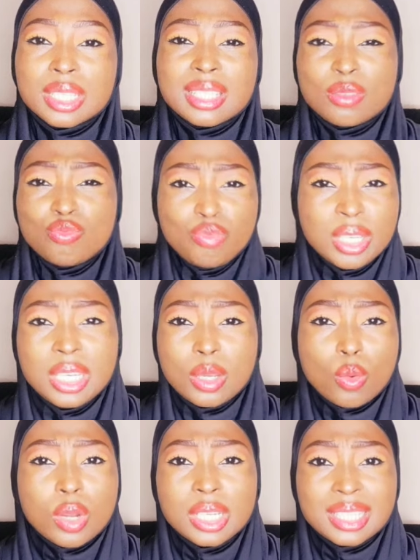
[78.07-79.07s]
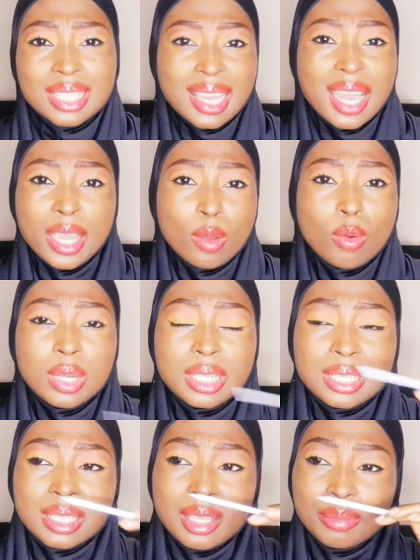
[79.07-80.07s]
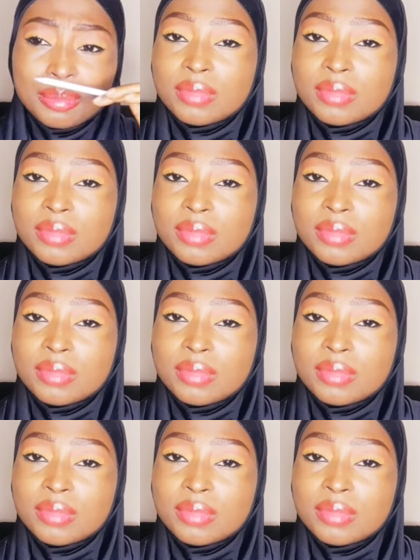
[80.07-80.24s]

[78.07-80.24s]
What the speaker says: It's really quality, high quality.